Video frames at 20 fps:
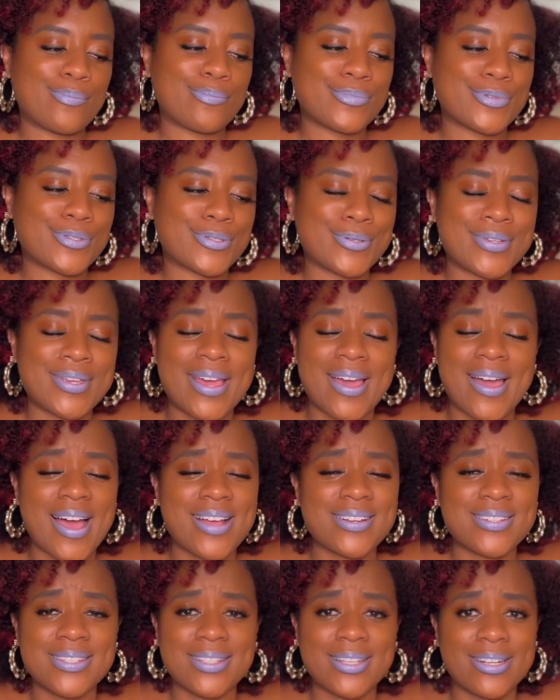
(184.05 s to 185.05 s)
So yeah, I
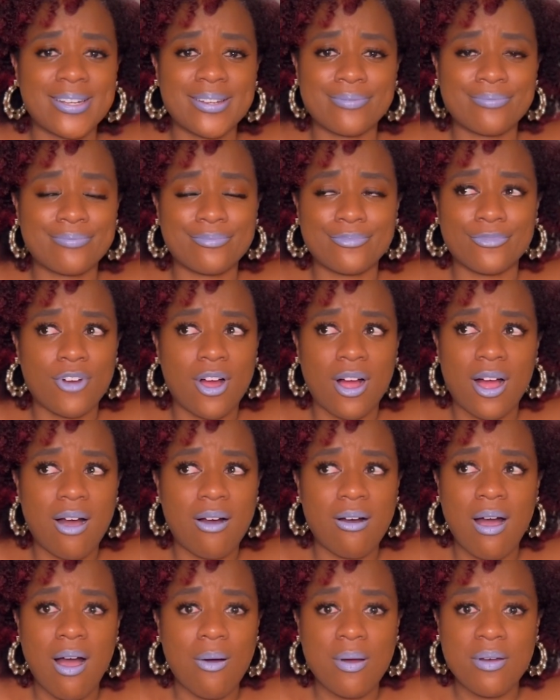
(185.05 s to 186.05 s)
just let it rock
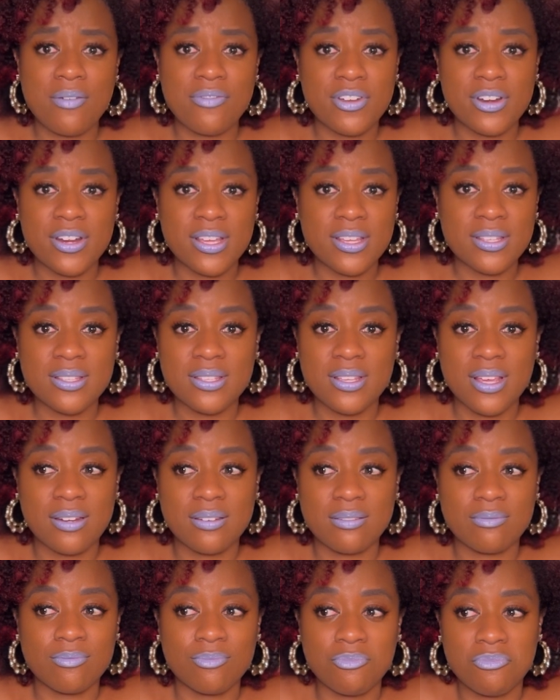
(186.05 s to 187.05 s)
out however it is,
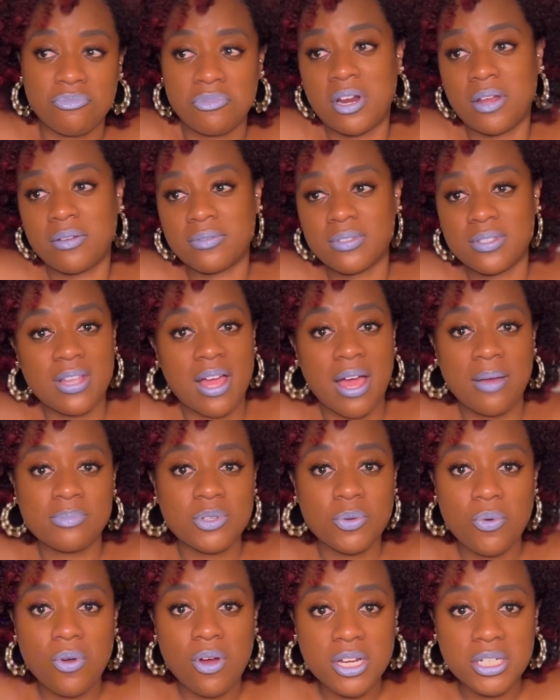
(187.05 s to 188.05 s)
and when it's
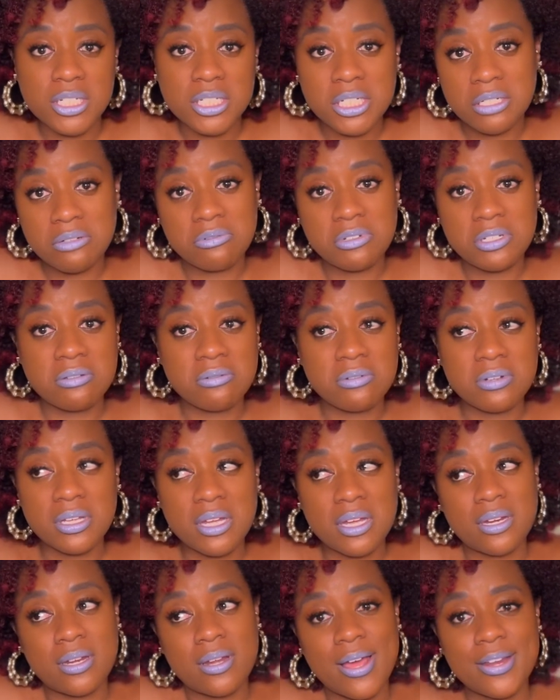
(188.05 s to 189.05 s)
time to wash and redo it
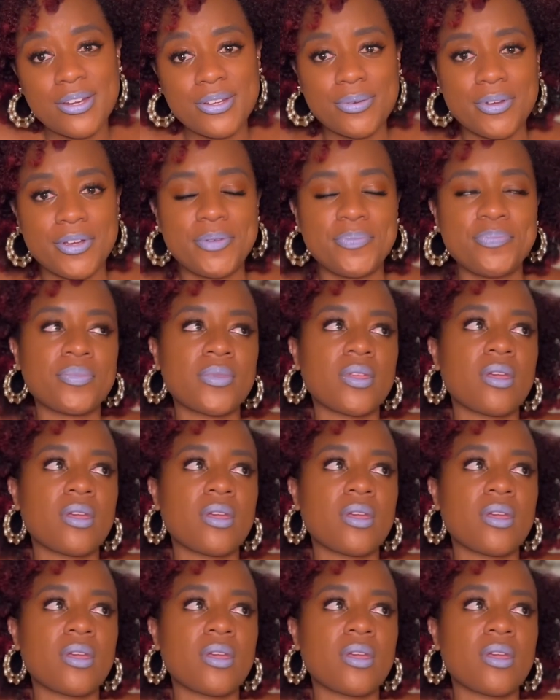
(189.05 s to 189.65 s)
again, I do it.